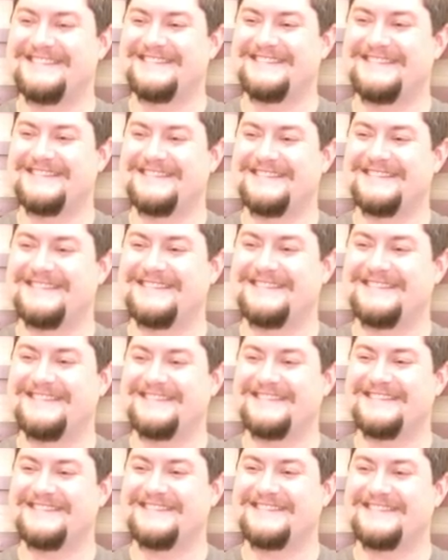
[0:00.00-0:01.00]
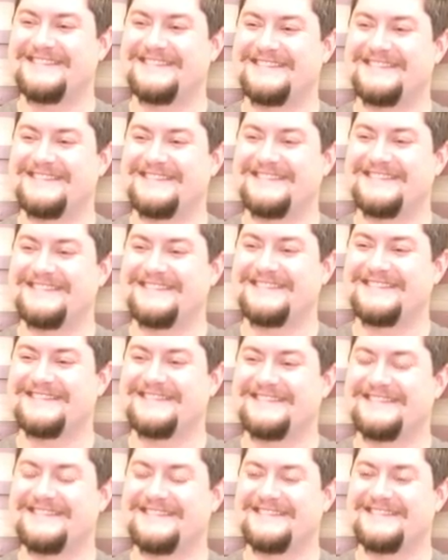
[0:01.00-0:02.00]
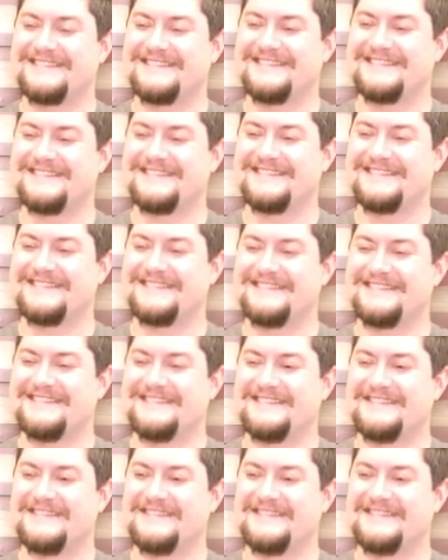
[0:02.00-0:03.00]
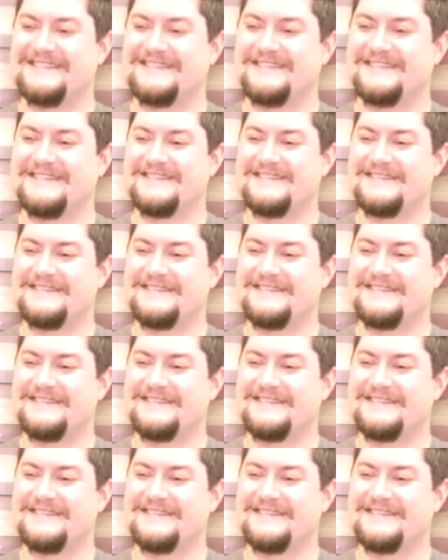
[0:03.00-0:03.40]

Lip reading: (silent)